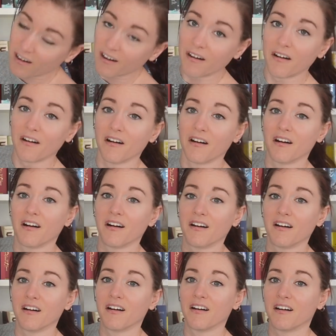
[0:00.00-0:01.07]

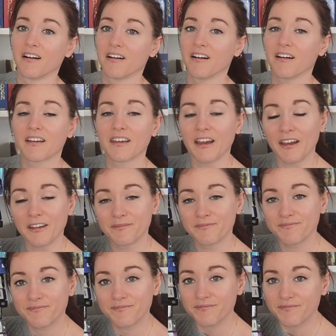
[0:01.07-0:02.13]
Oh, okay.
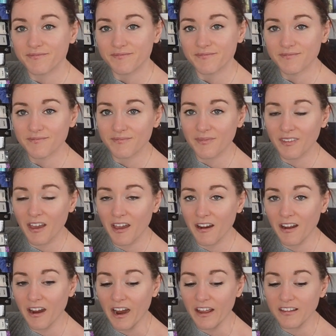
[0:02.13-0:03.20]

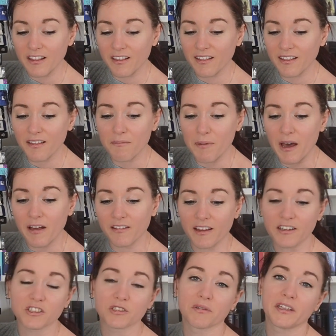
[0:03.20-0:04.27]
Alright, this pile is
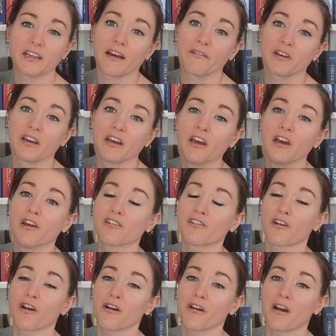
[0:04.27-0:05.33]
actually really heavy. So,
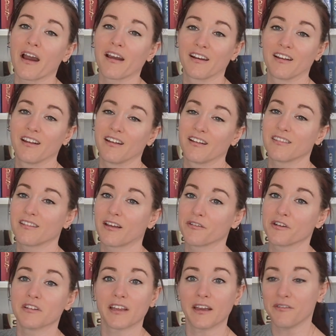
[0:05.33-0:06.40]
I'm going to love you
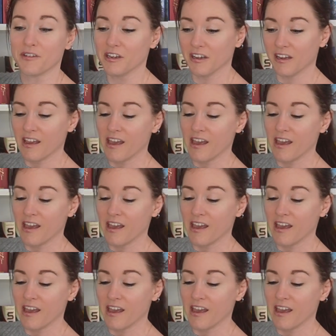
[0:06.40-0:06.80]
and leave you.